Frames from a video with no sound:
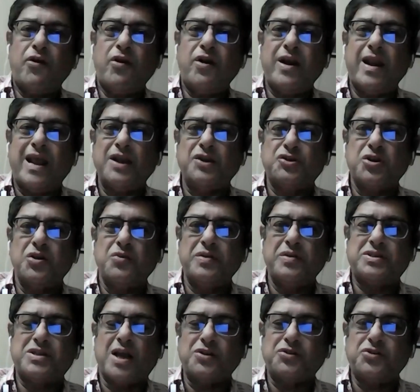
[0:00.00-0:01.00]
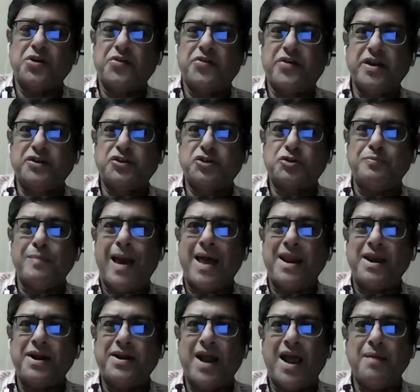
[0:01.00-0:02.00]
a nation with such a rich
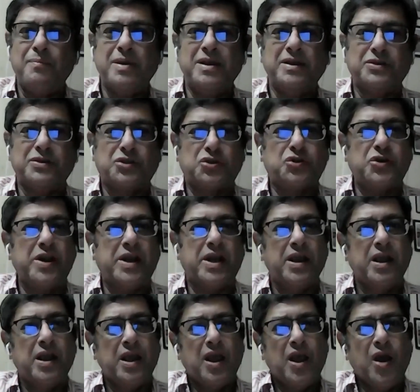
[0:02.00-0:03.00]
maritime history,